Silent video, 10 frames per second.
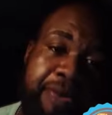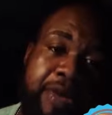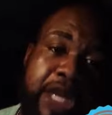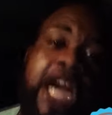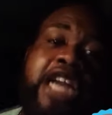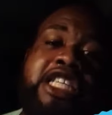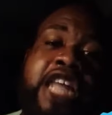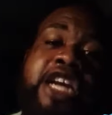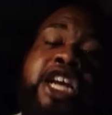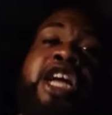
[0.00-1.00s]
You
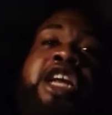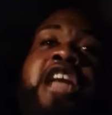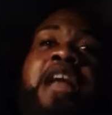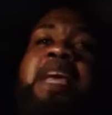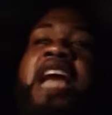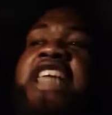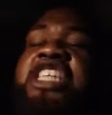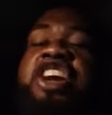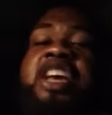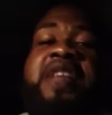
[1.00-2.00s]
understand? Not because
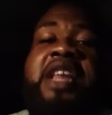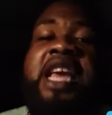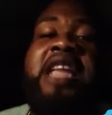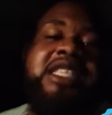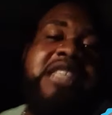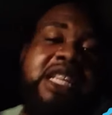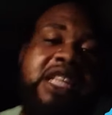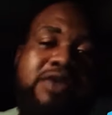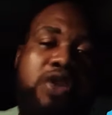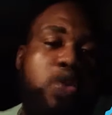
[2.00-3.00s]
they are giving
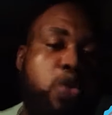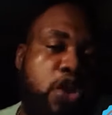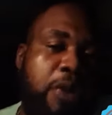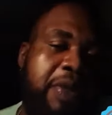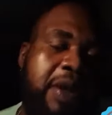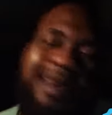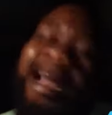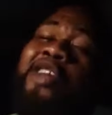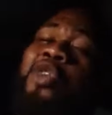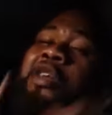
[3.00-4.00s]
incentives to do something.
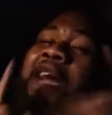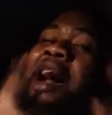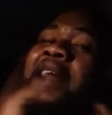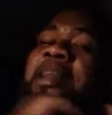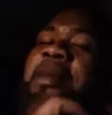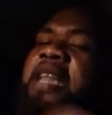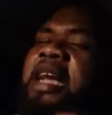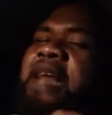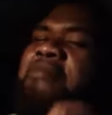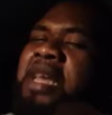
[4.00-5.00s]
That don't
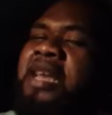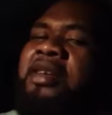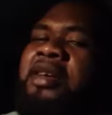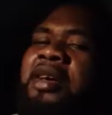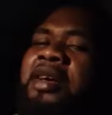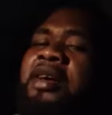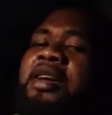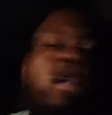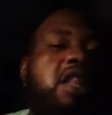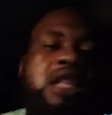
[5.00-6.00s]
automatically mean
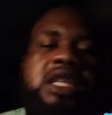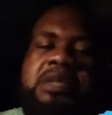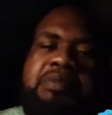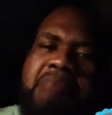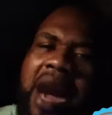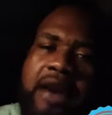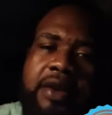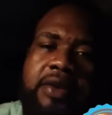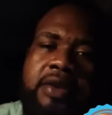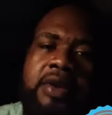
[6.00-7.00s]
that it is bad.
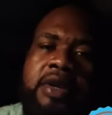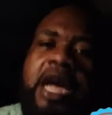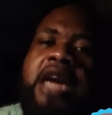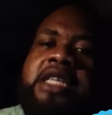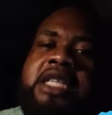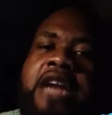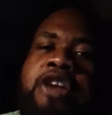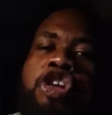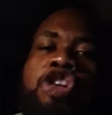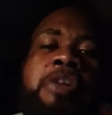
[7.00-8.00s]
You understand?
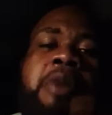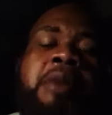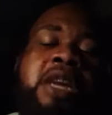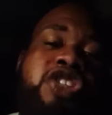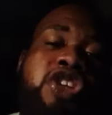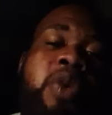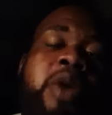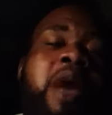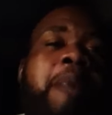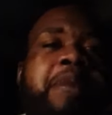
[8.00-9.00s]
Remember this, you know, when
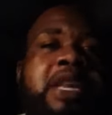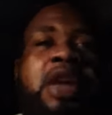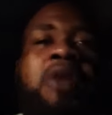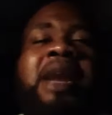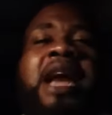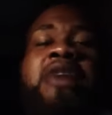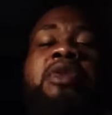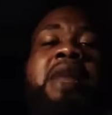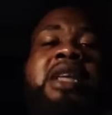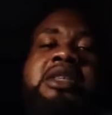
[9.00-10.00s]
we are picking our mother give you
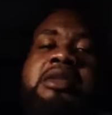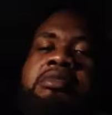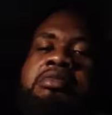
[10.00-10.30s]
medicine.